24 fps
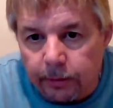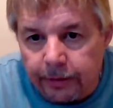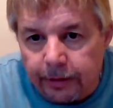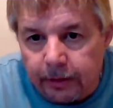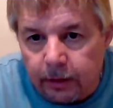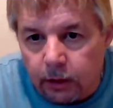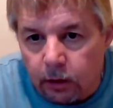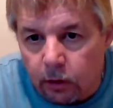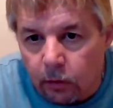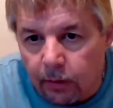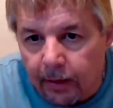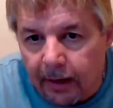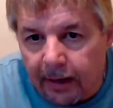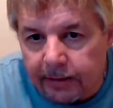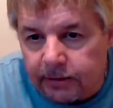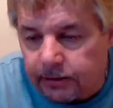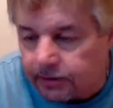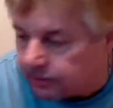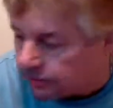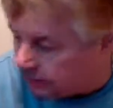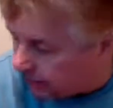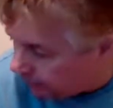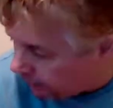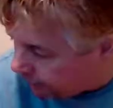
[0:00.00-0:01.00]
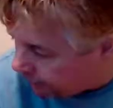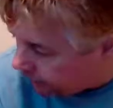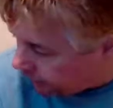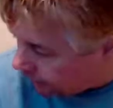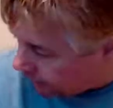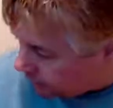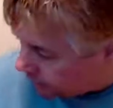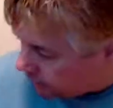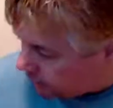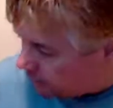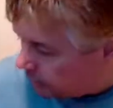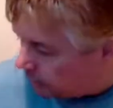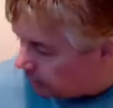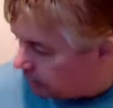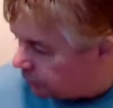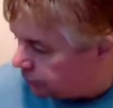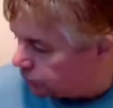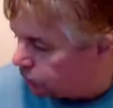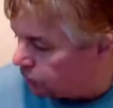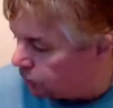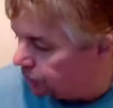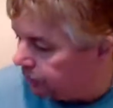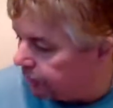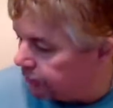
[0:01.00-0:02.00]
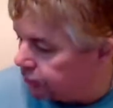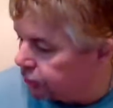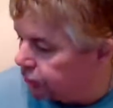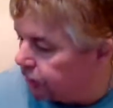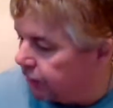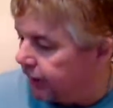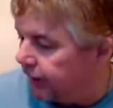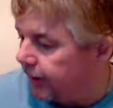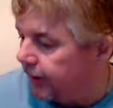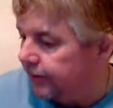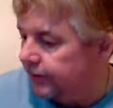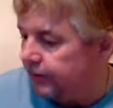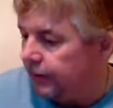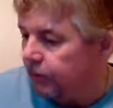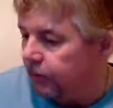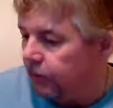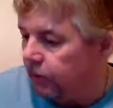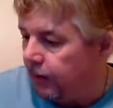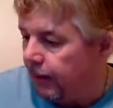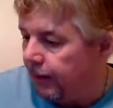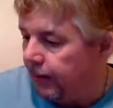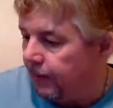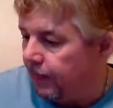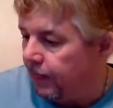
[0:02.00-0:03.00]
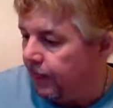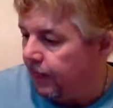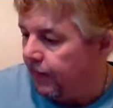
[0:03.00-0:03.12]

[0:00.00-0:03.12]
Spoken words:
Congrats, deputies. I want to make sure I got that right.